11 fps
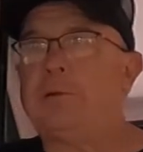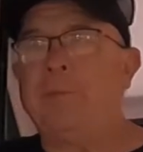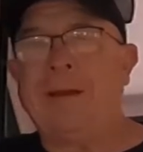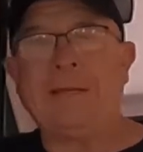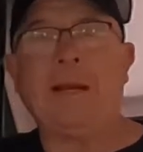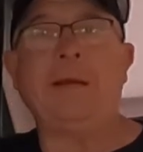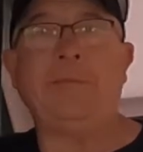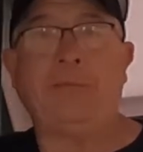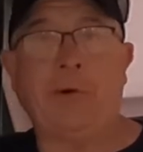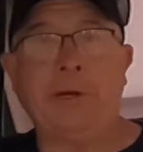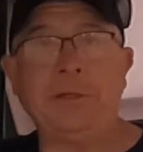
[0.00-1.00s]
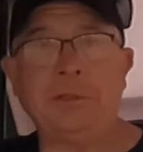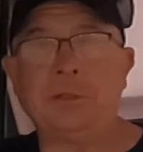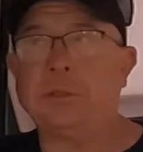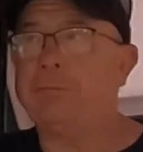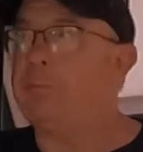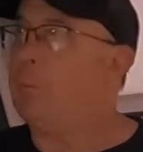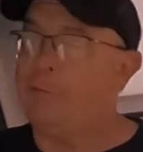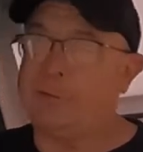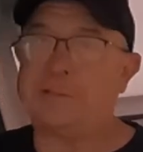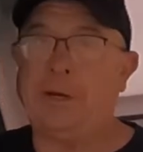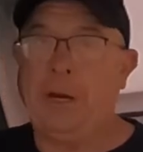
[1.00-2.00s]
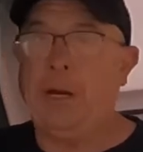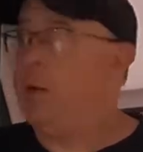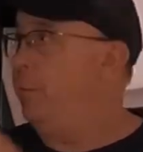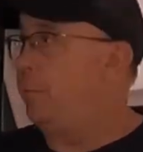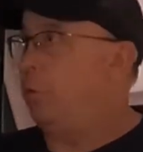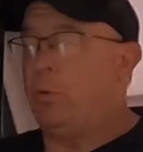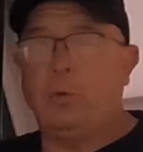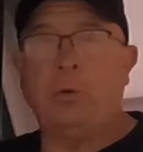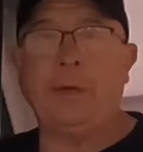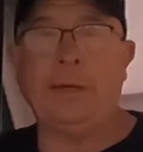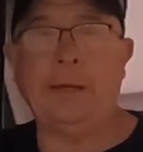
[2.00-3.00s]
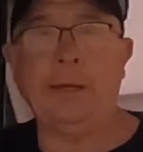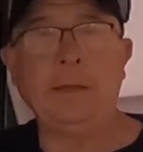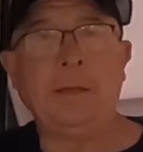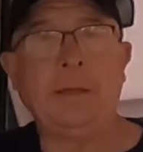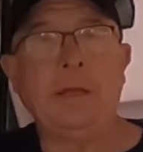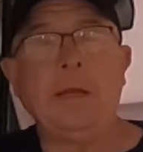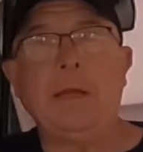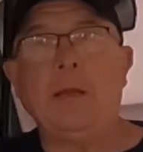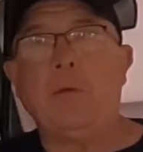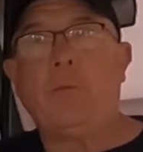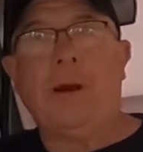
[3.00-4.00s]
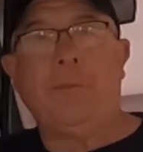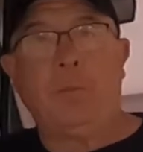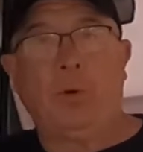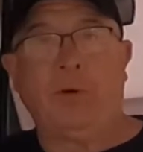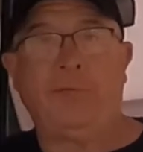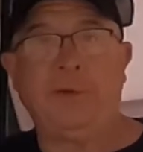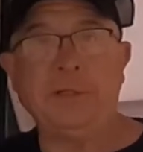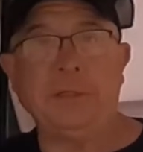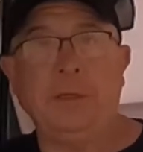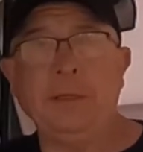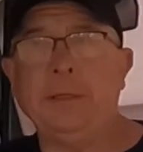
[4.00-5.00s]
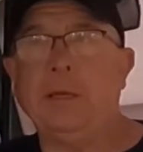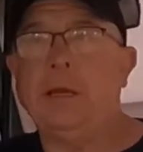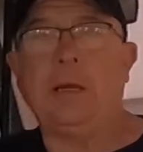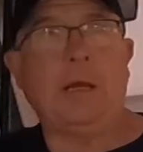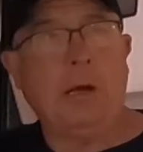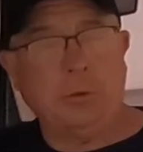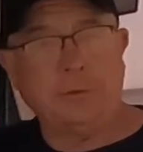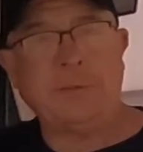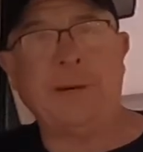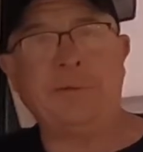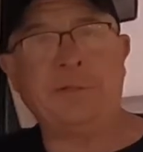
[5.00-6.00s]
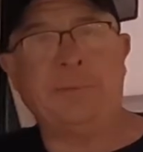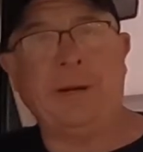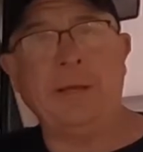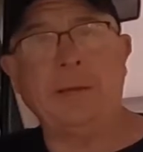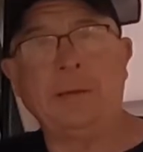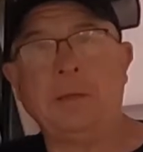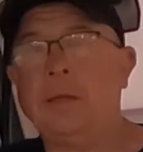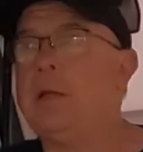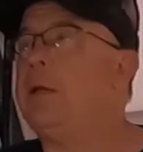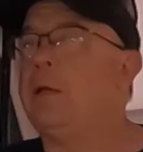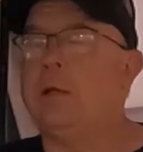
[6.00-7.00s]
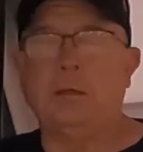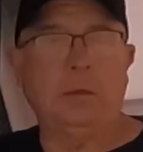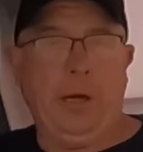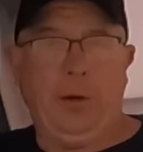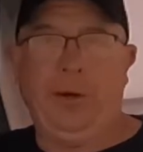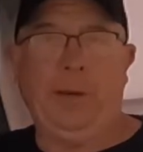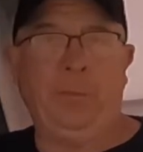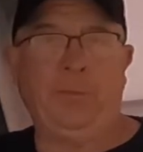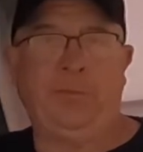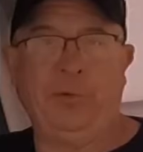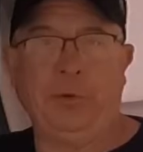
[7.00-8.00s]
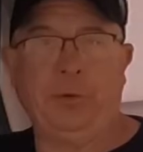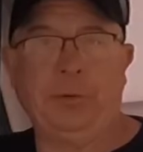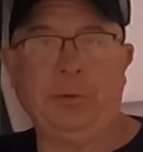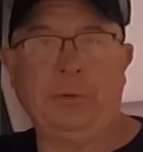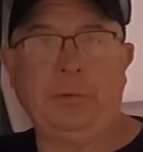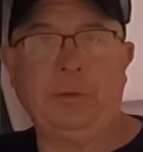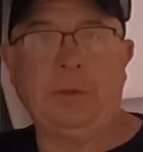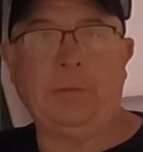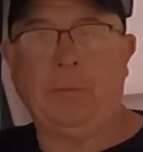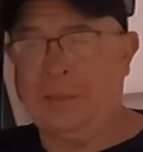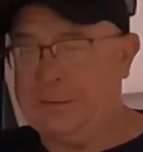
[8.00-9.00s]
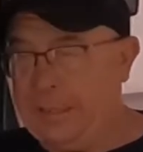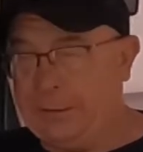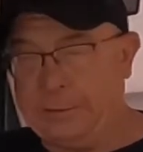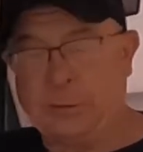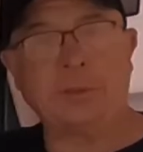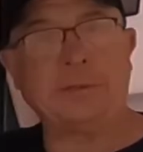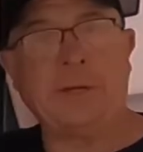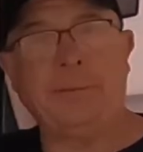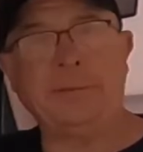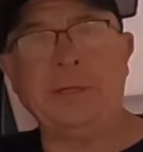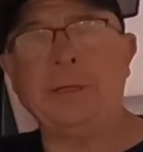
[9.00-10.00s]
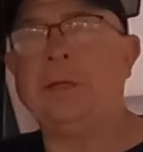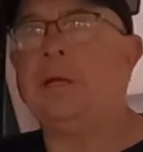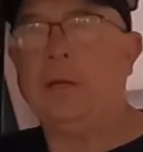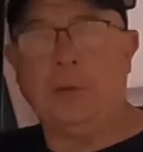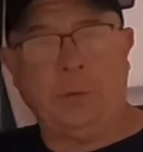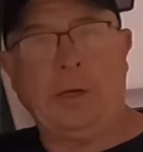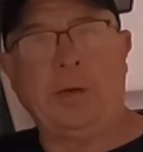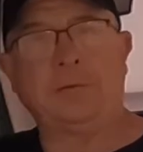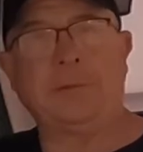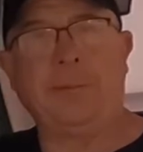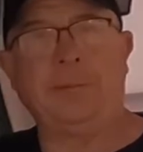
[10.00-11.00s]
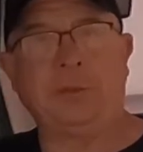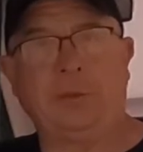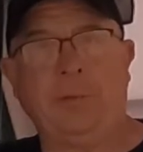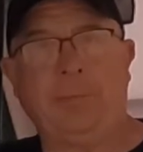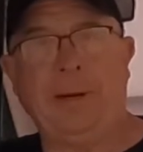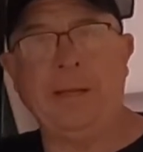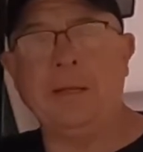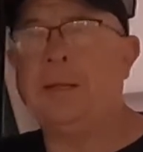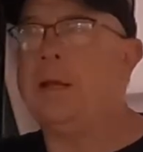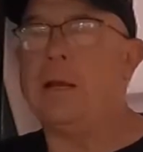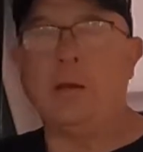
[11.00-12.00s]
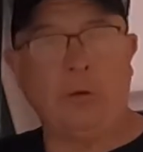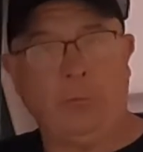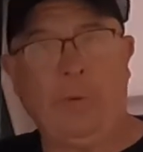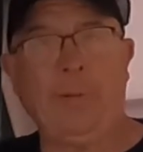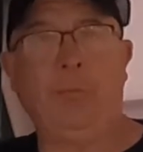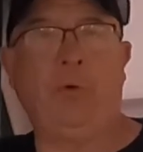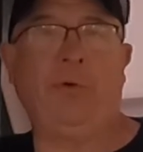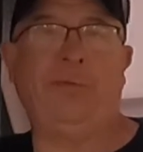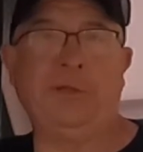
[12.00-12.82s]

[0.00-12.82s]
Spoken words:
To make any fridge, whether it's at home or here, run more efficiently, hold temperature better, load it up with food. Once that's got temperature, it will hold temperature a lot better. It will run more